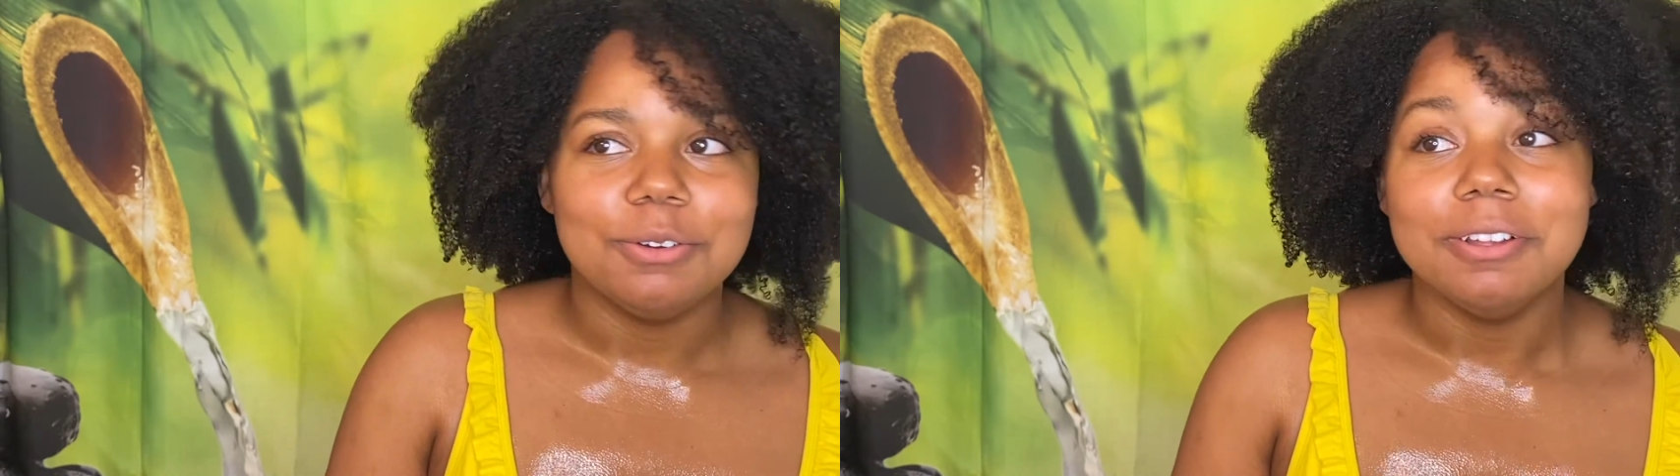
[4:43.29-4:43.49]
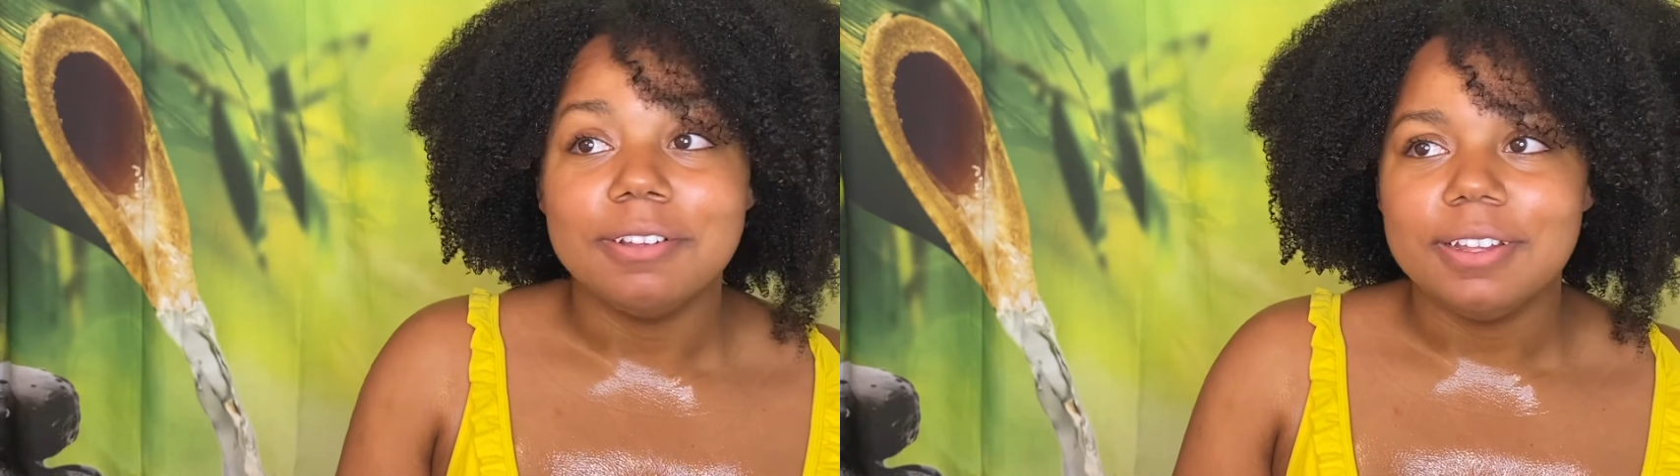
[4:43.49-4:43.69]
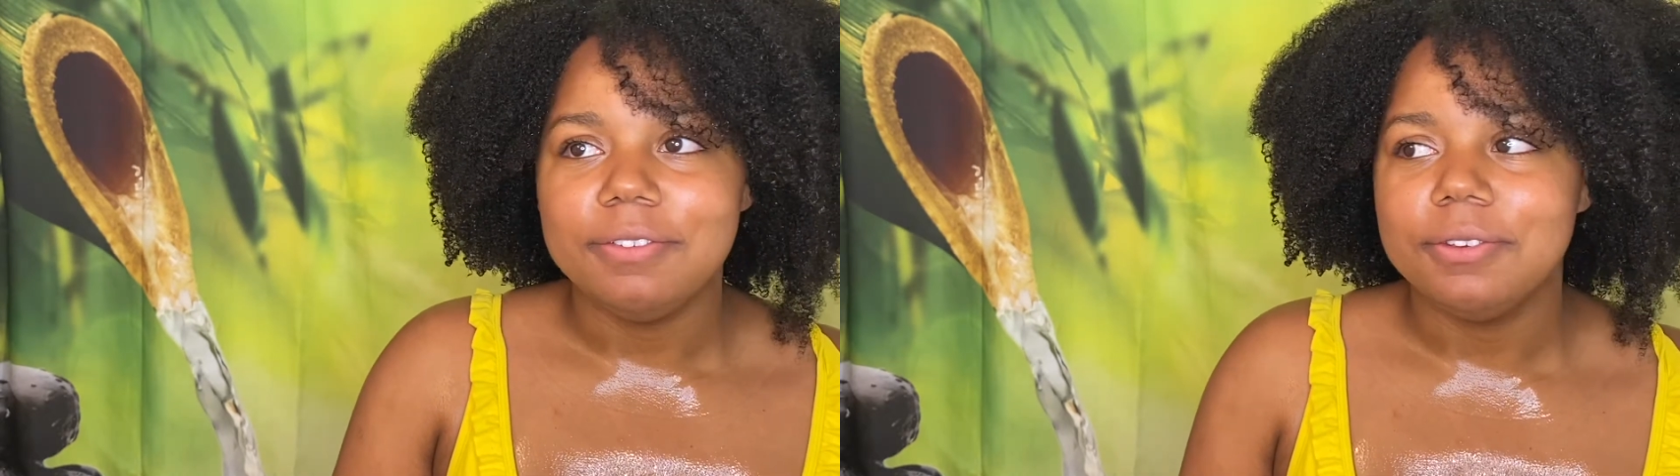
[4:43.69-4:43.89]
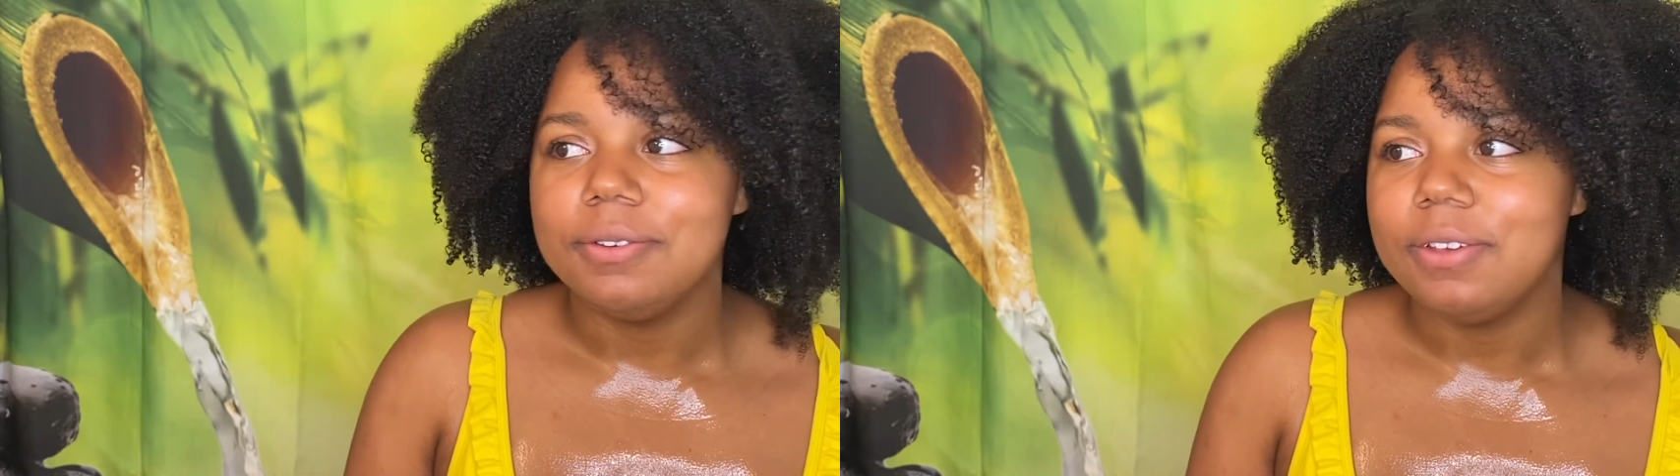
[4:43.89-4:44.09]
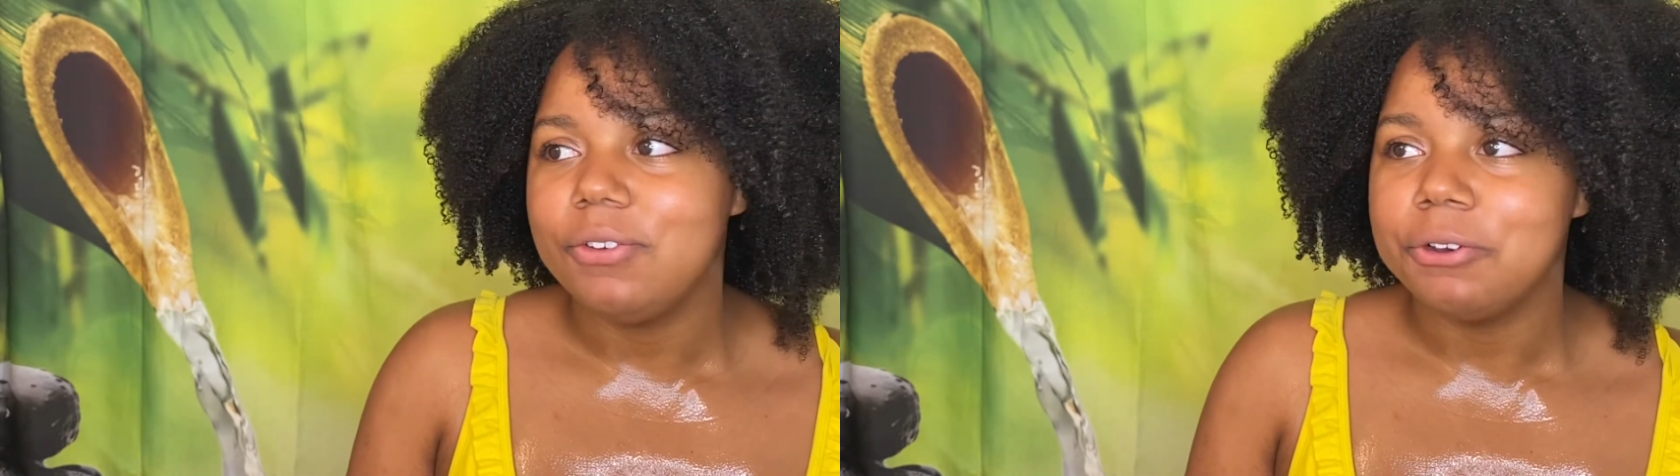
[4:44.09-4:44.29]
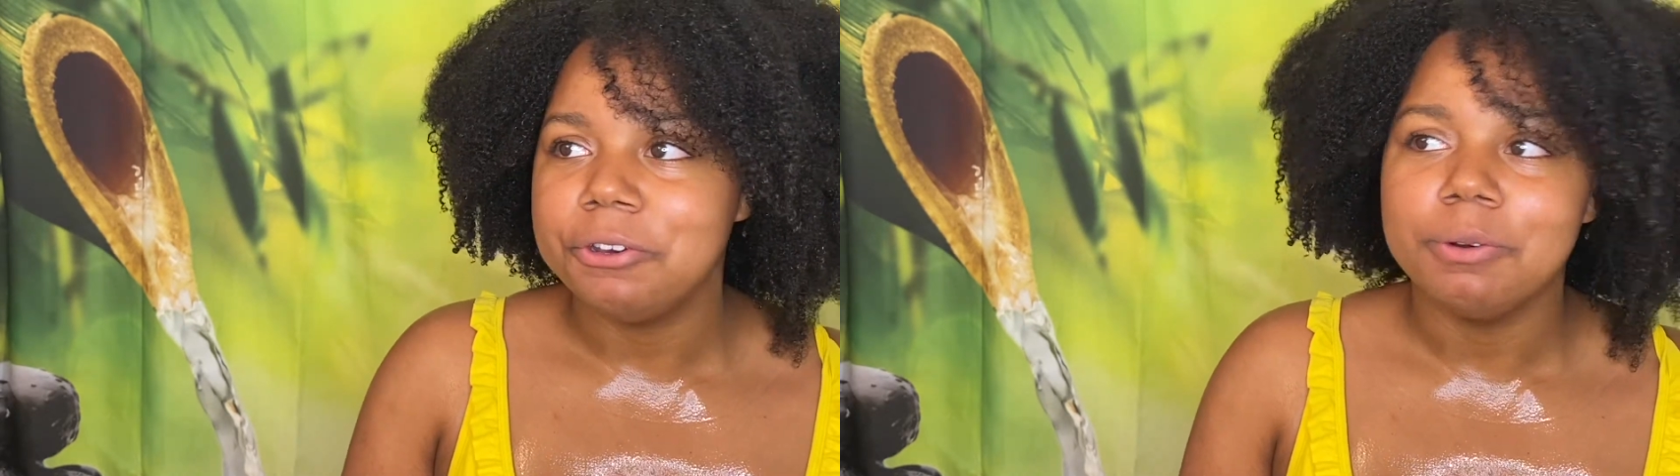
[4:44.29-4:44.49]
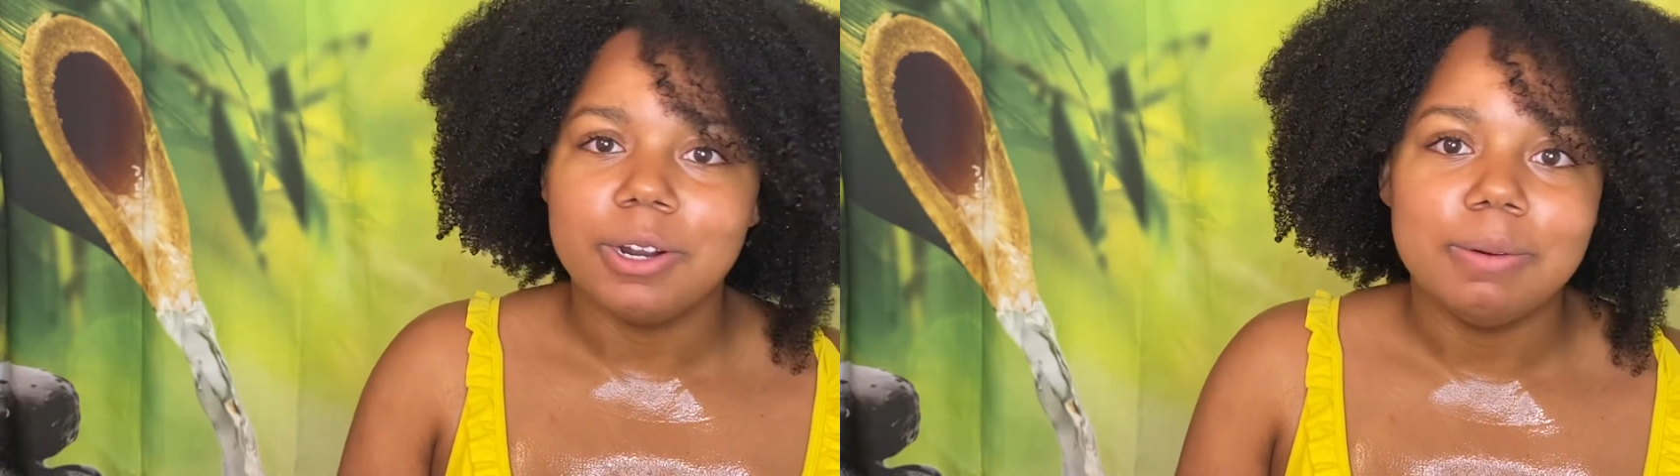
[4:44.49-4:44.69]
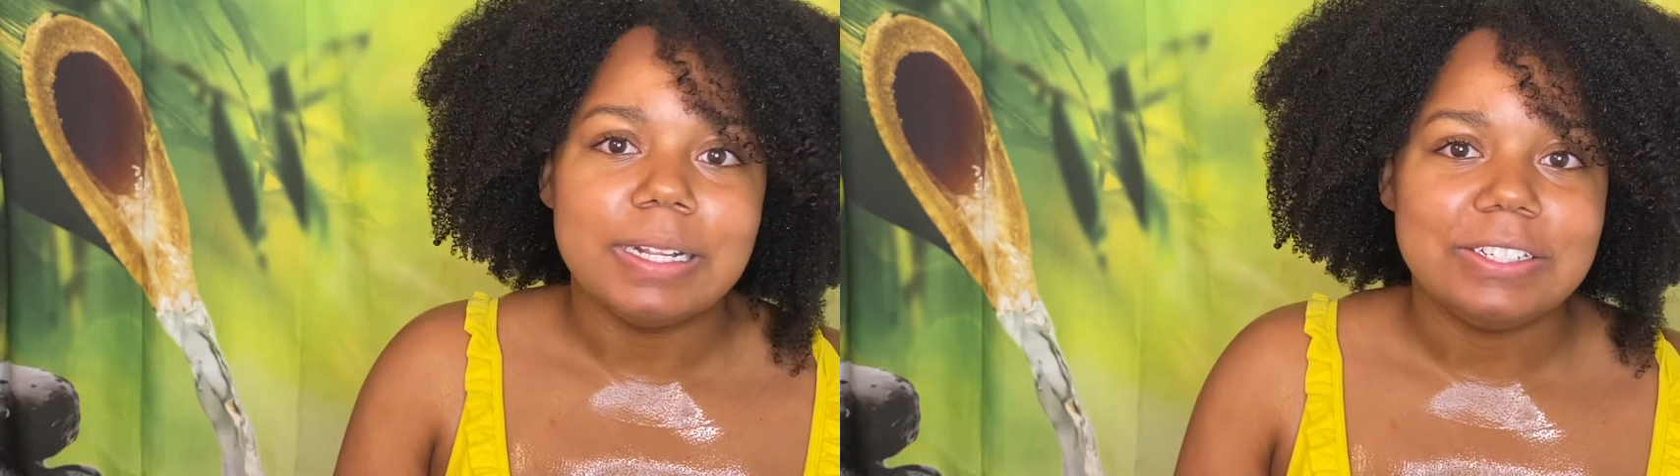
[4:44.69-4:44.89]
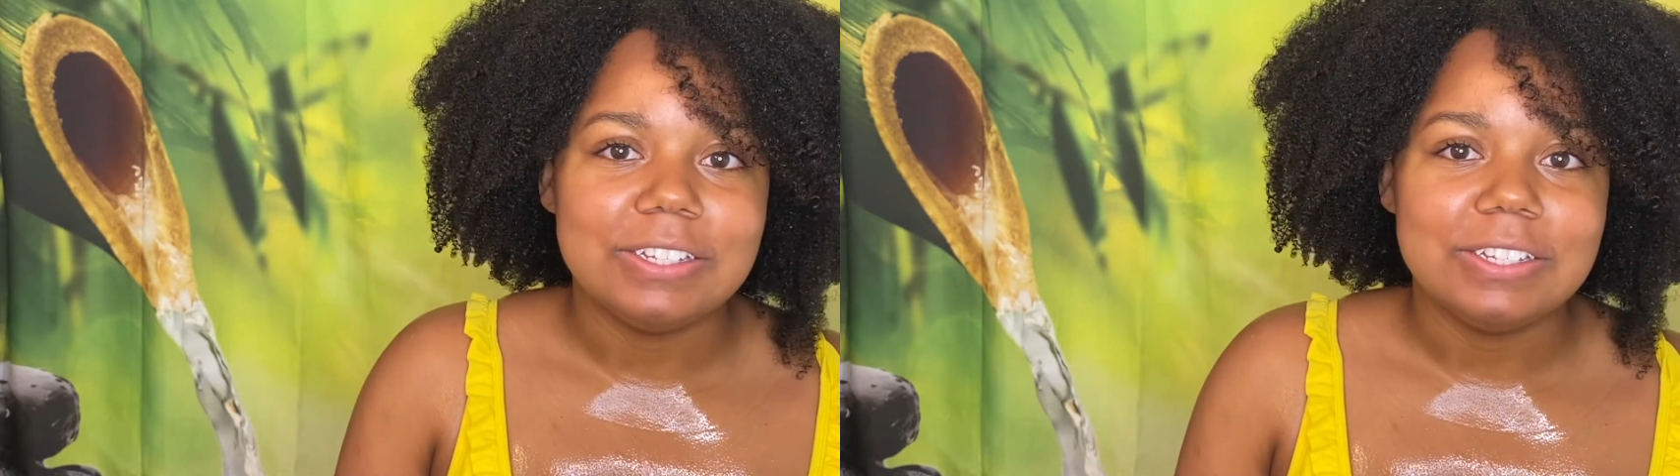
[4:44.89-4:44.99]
Well, if you're here, you already watched it